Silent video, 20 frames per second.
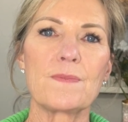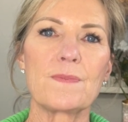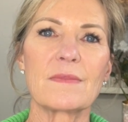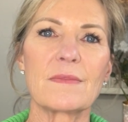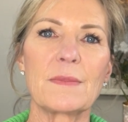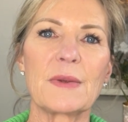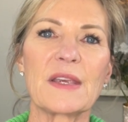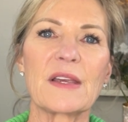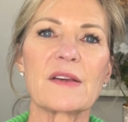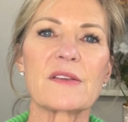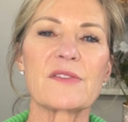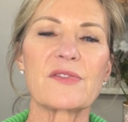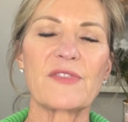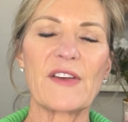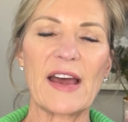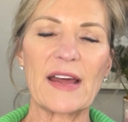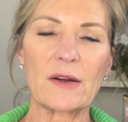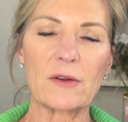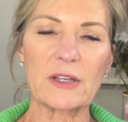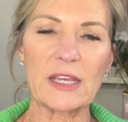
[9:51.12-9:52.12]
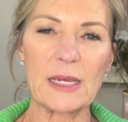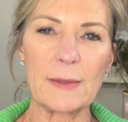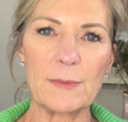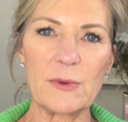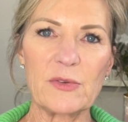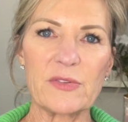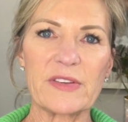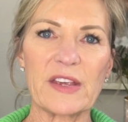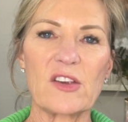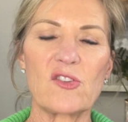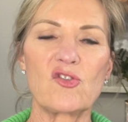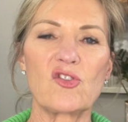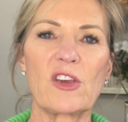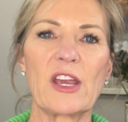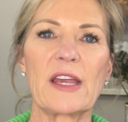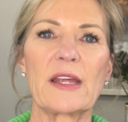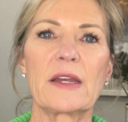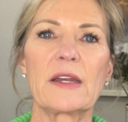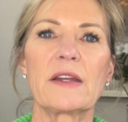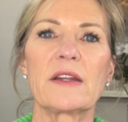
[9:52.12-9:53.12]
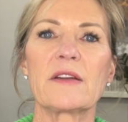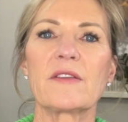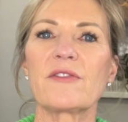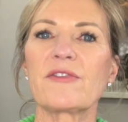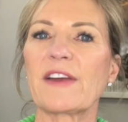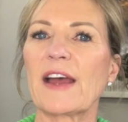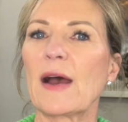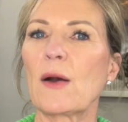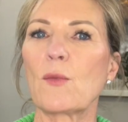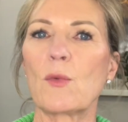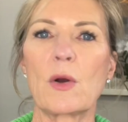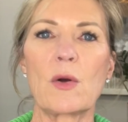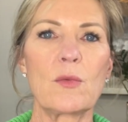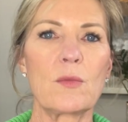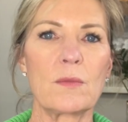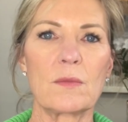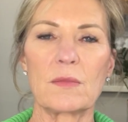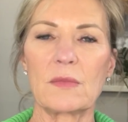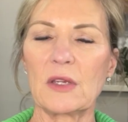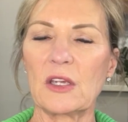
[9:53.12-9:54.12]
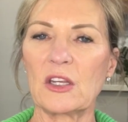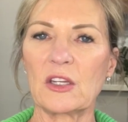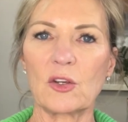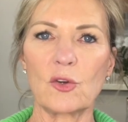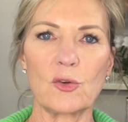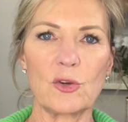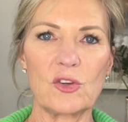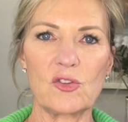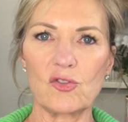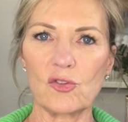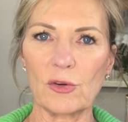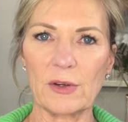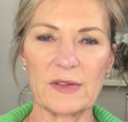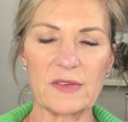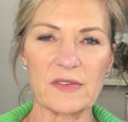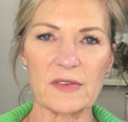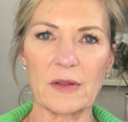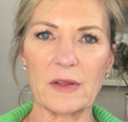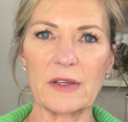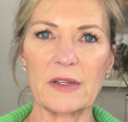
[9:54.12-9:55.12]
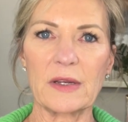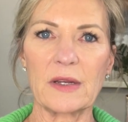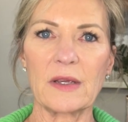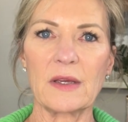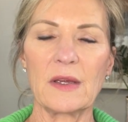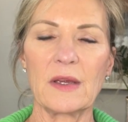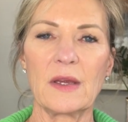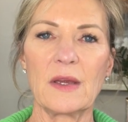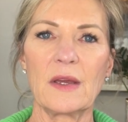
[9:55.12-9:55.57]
because fat will keep you satiated and fat won't increase your insulin.